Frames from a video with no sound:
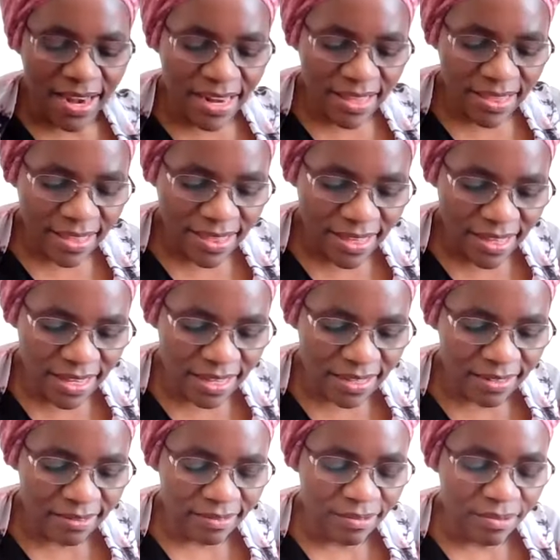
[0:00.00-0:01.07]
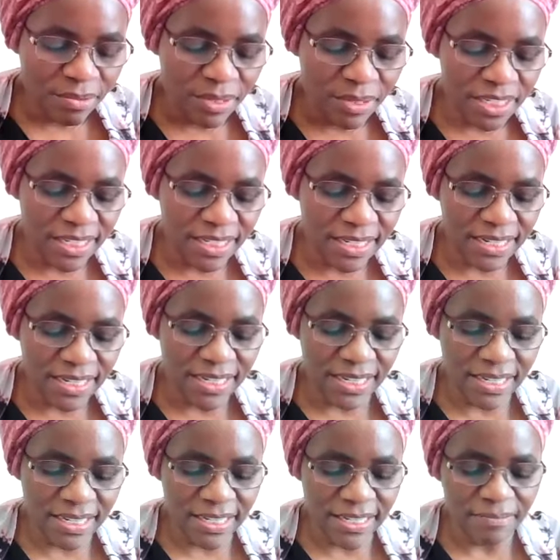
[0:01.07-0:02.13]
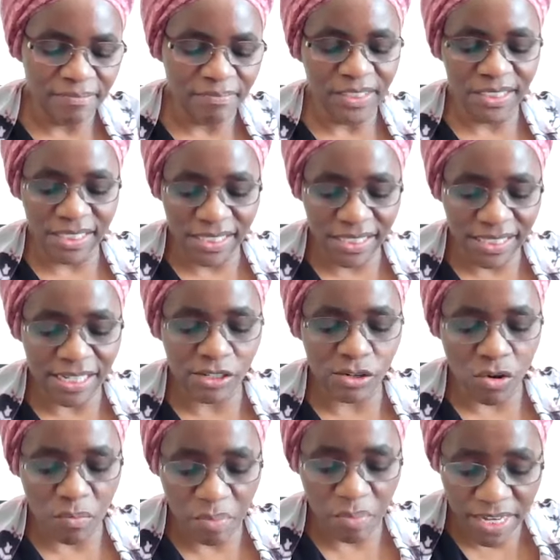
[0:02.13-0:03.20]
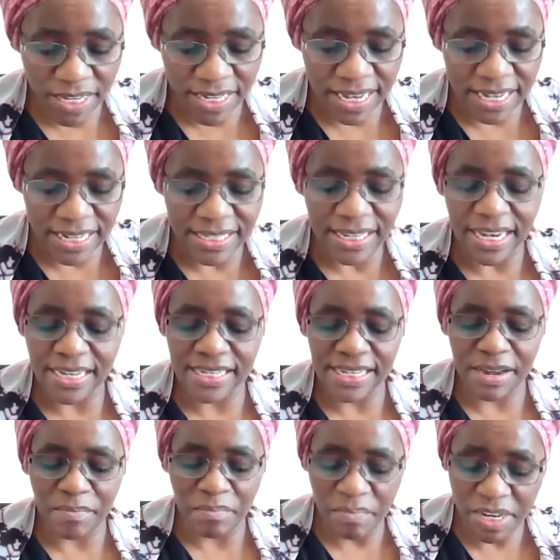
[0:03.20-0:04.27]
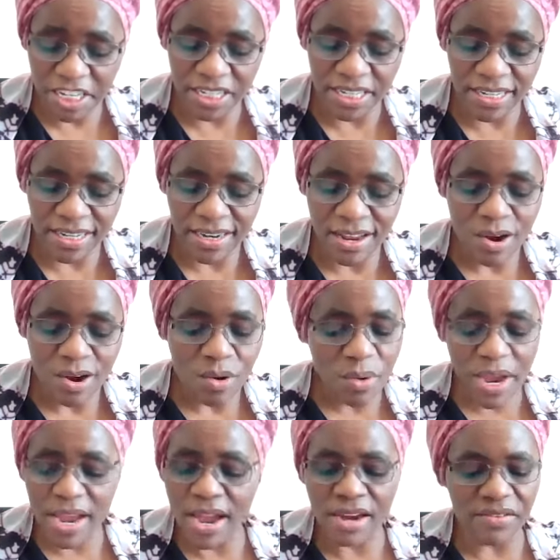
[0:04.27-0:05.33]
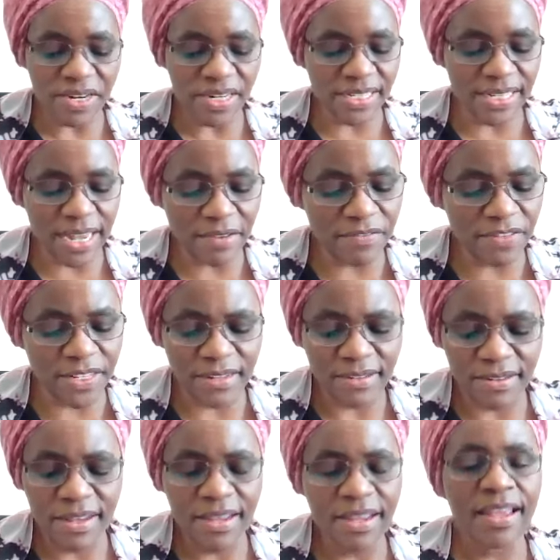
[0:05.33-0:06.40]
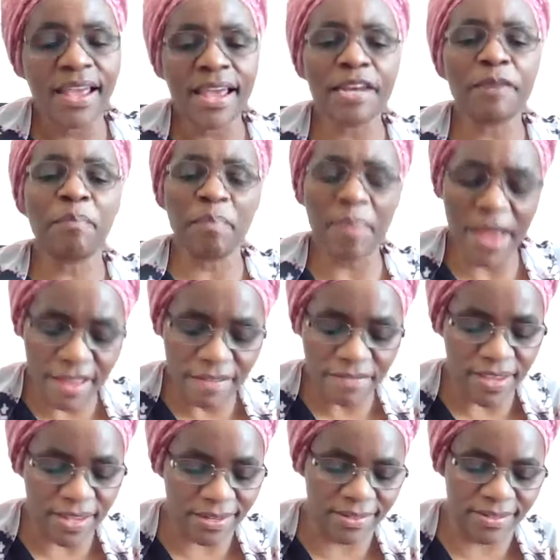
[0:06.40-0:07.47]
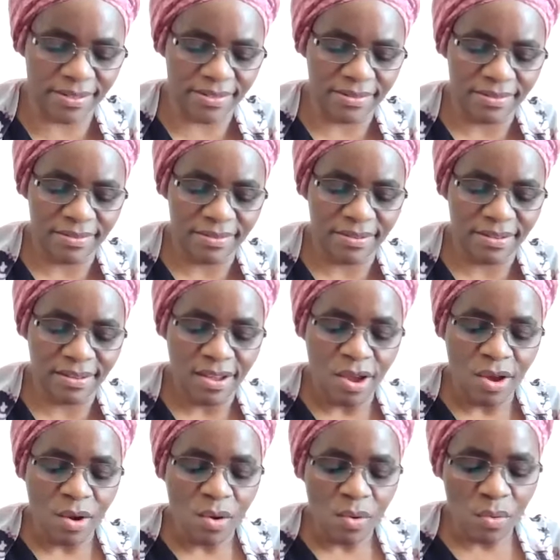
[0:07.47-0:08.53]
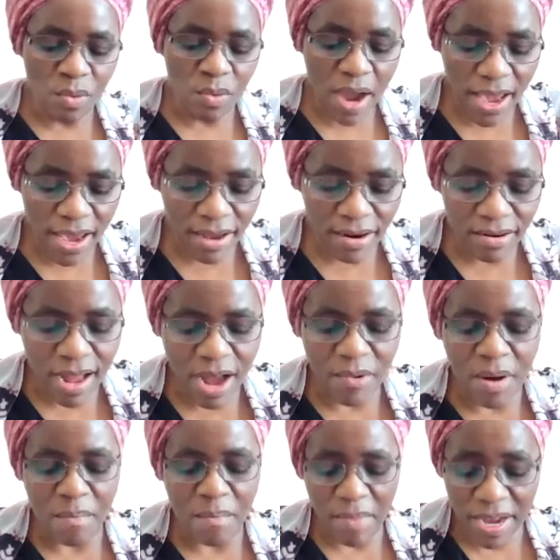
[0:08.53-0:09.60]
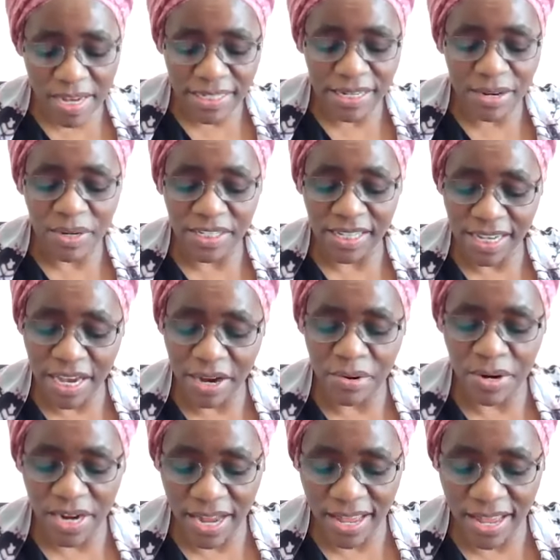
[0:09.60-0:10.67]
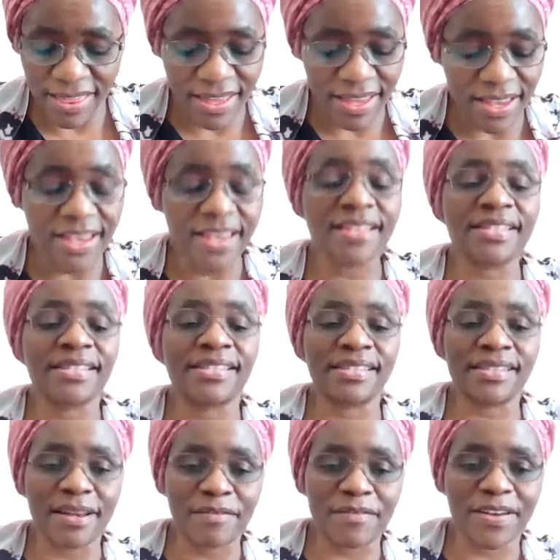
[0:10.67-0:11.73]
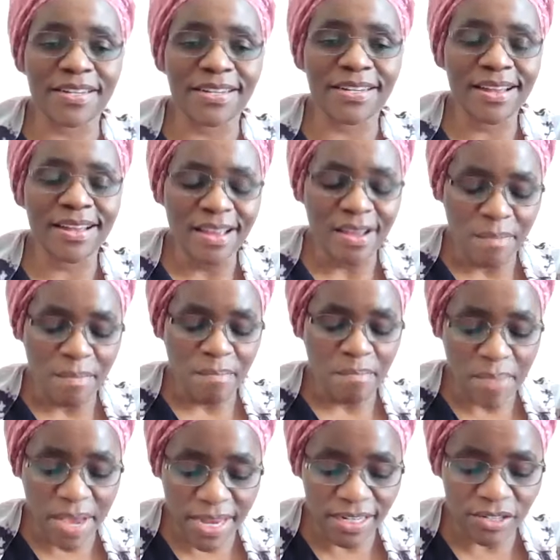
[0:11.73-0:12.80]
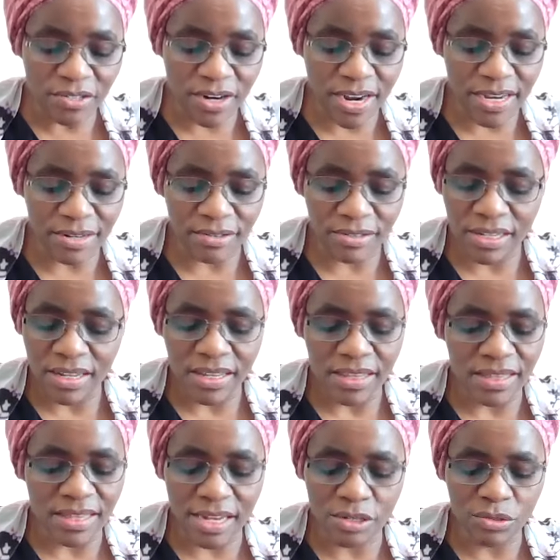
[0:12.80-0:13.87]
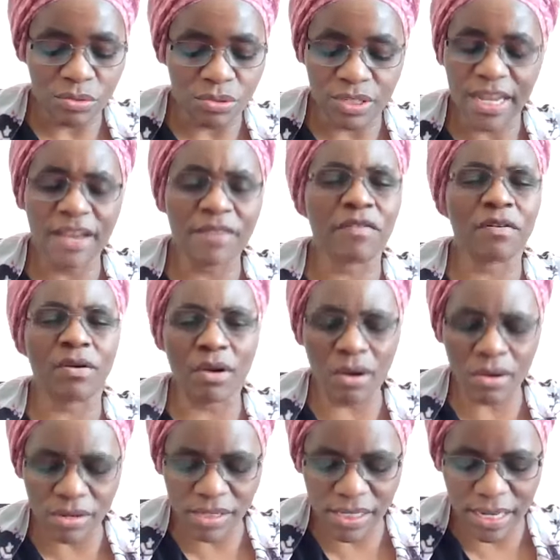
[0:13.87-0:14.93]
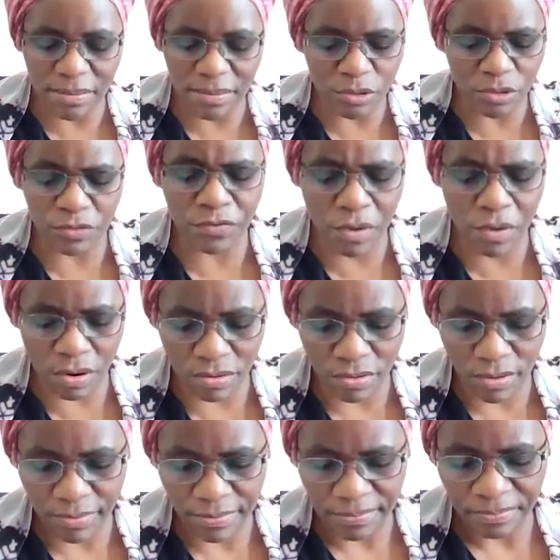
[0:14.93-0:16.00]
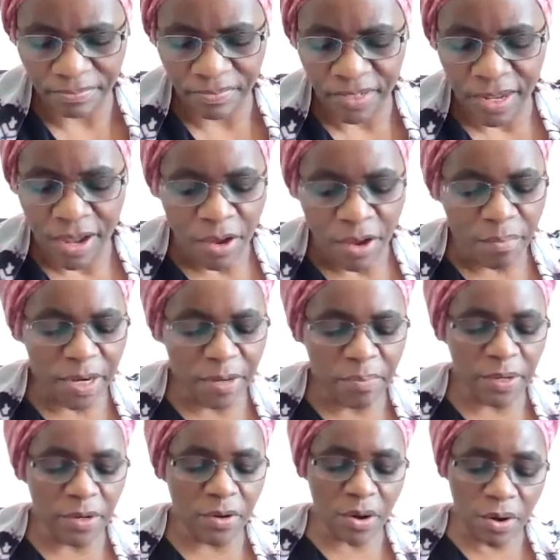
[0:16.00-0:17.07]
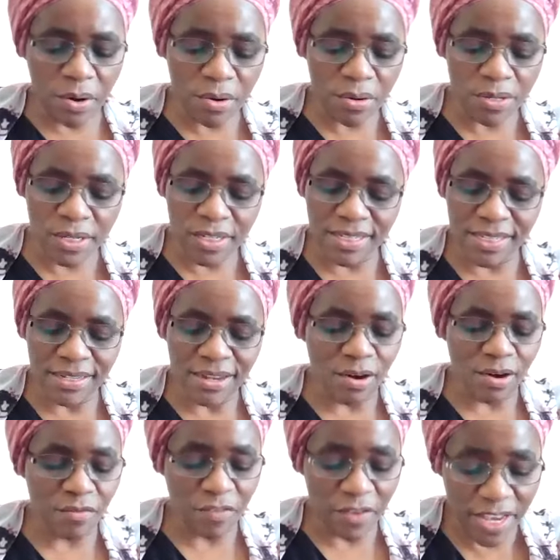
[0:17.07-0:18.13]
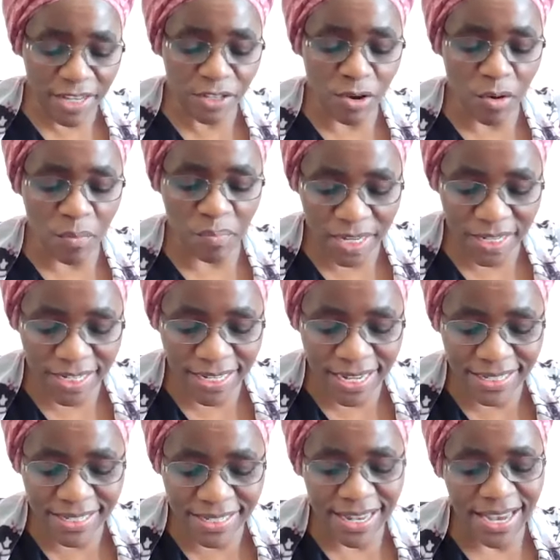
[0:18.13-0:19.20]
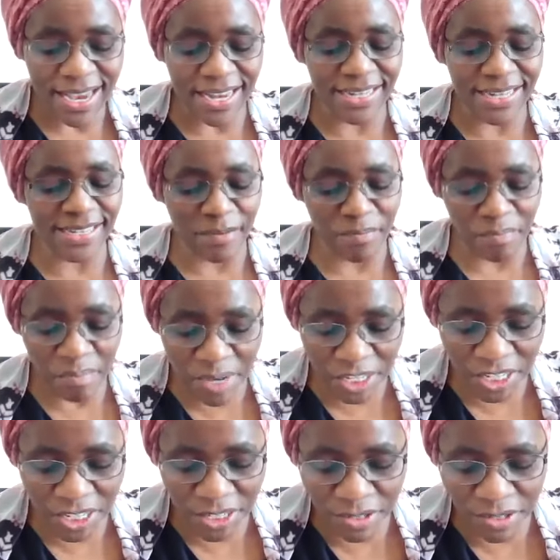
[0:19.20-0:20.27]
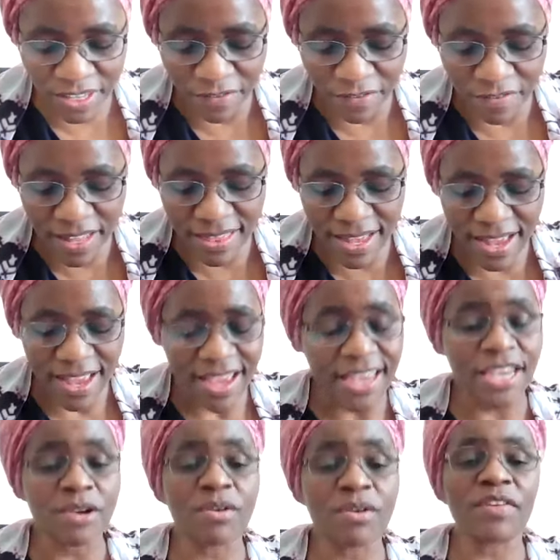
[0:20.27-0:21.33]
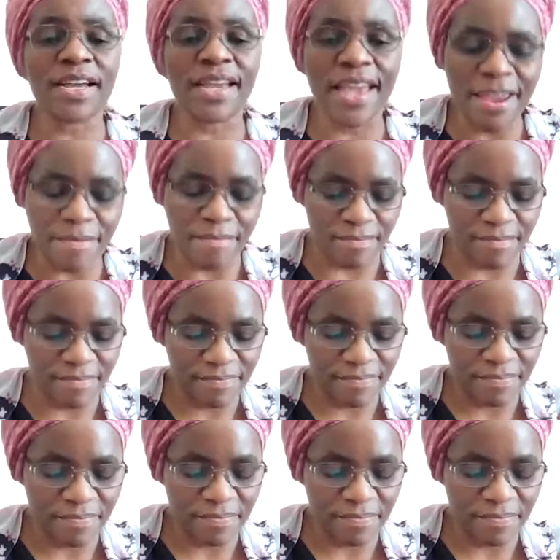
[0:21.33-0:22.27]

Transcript: Another thing which Jesus did, Jesus' obedience and submission were unreserved and perfect. While our Master was here on earth, he suffered many trials that would have caused him to fall. But because of his obedience and submission to the Father, he overcame.